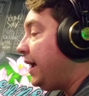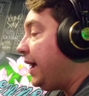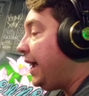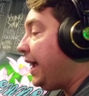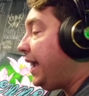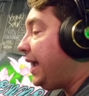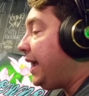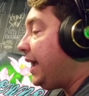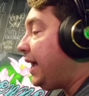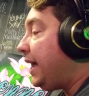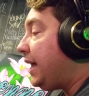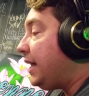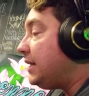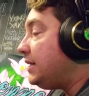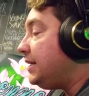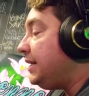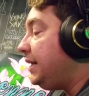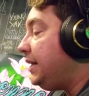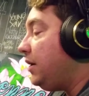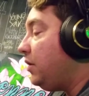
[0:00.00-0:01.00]
and
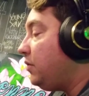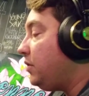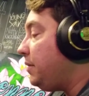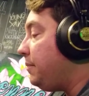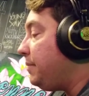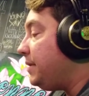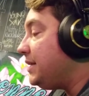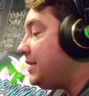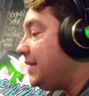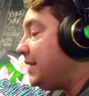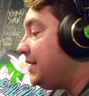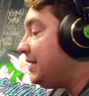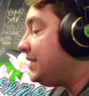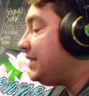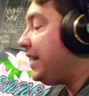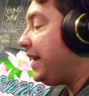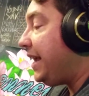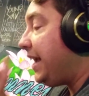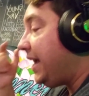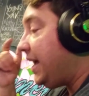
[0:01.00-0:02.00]
he owned a
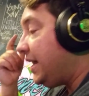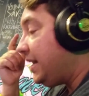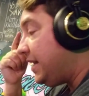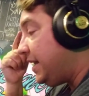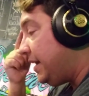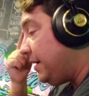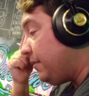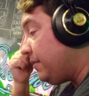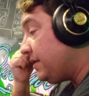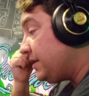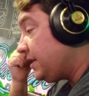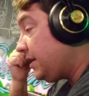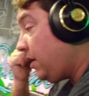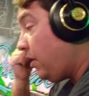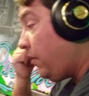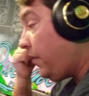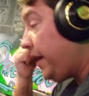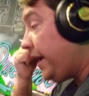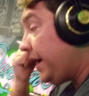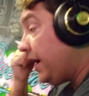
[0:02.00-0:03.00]
business, and it was
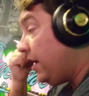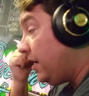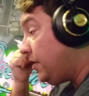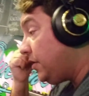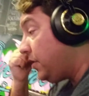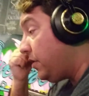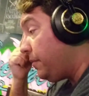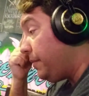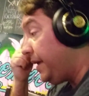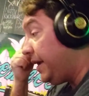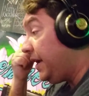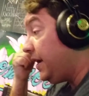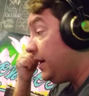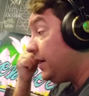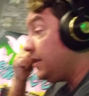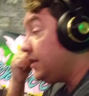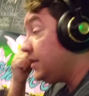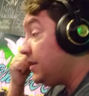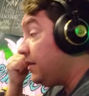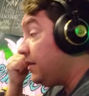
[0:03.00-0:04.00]
going under because